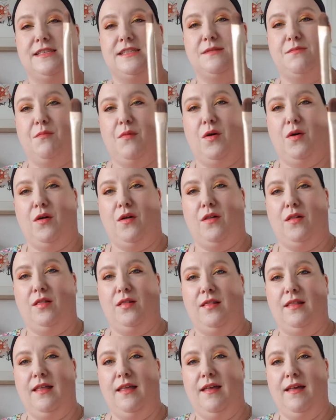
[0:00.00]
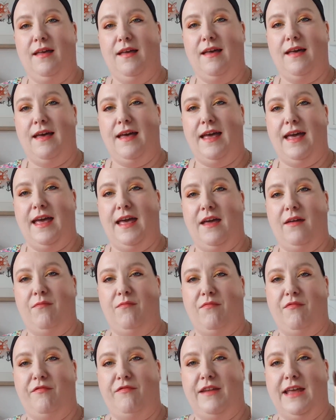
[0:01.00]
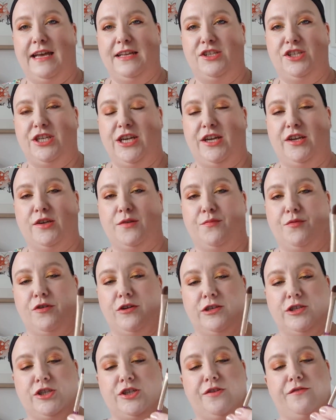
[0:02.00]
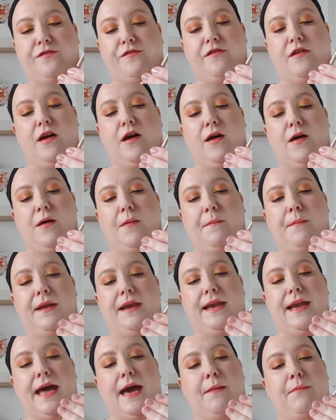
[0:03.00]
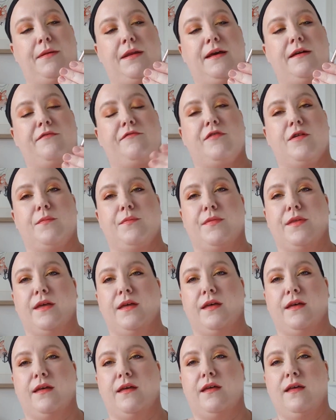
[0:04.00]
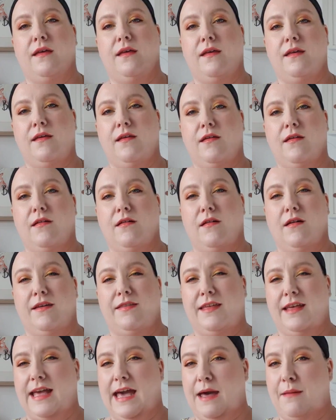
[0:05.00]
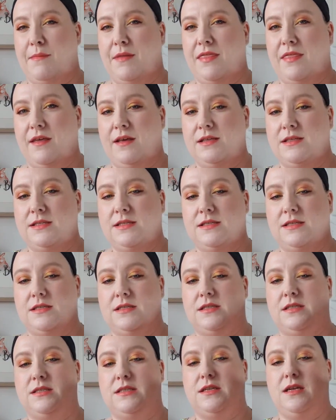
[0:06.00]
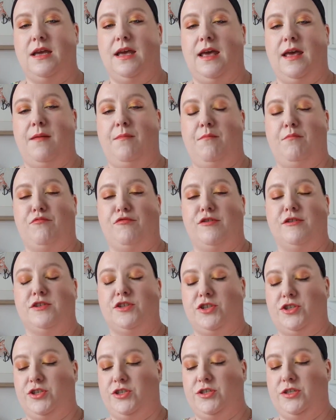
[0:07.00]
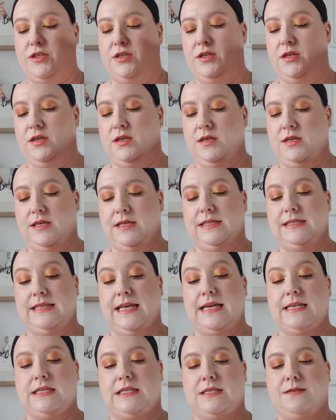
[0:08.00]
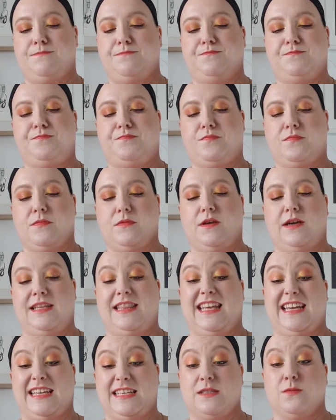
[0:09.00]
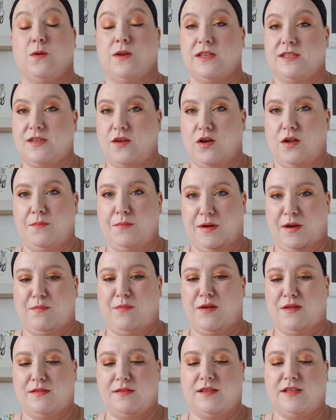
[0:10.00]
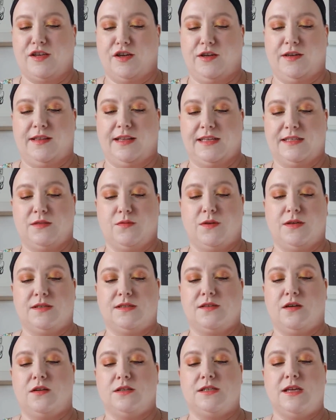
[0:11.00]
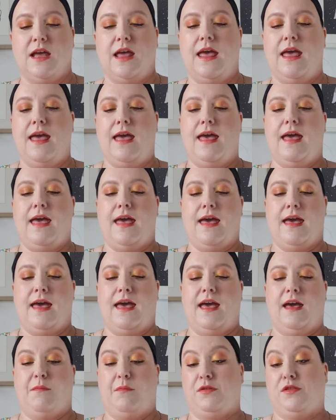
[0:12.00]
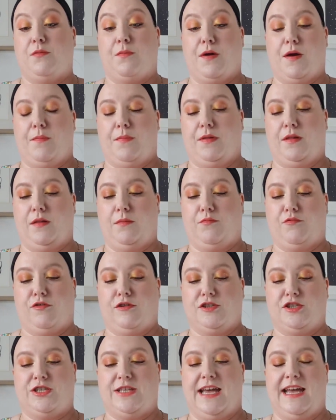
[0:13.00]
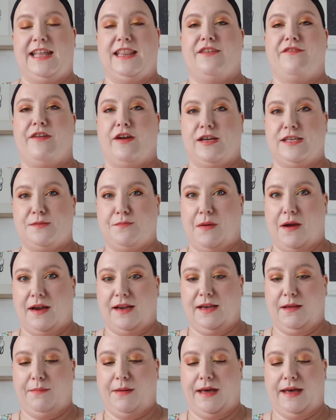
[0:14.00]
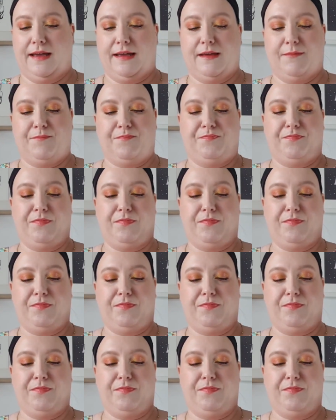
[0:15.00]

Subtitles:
small flat shader brush from Nabla, from the, I think, Amethyst brush set, I think is what it's called, but I'm not certain that's what it's called. But the purple brush set in the very sparkly bag,